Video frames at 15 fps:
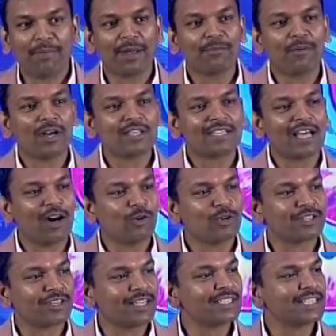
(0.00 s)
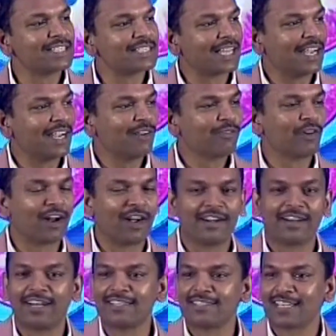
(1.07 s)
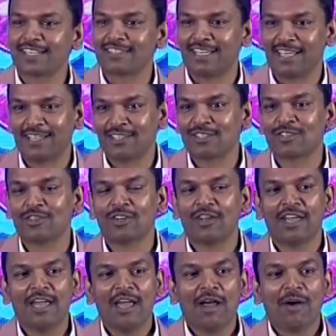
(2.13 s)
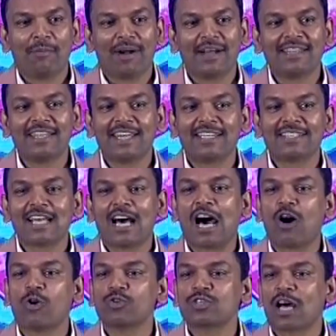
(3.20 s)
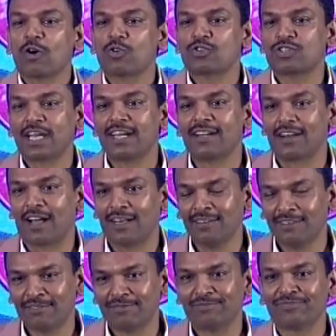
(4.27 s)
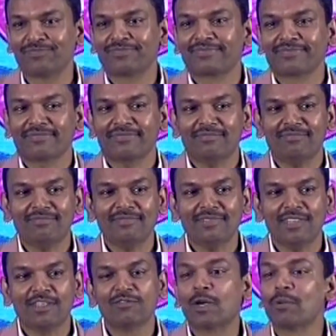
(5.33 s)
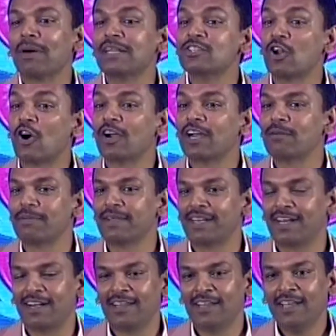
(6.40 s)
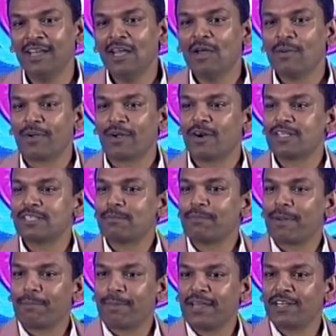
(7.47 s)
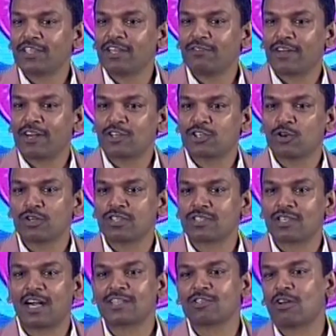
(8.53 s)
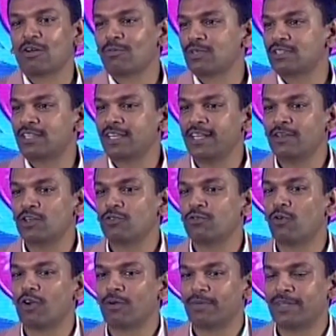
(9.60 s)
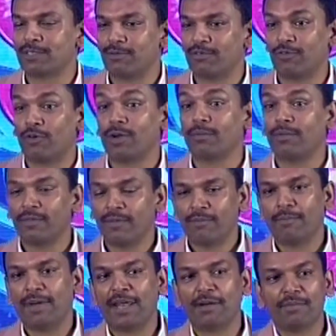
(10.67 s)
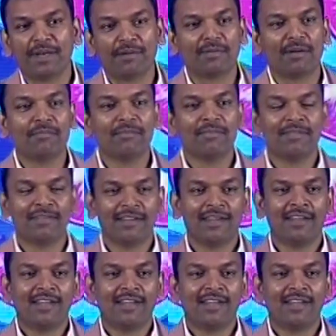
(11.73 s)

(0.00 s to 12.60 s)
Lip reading: a Bigg Boss house runs inside for 106 days. But there is a house outside run for a much longer period because the preparation for a show starts almost 3 to 4 months before, bare minimum.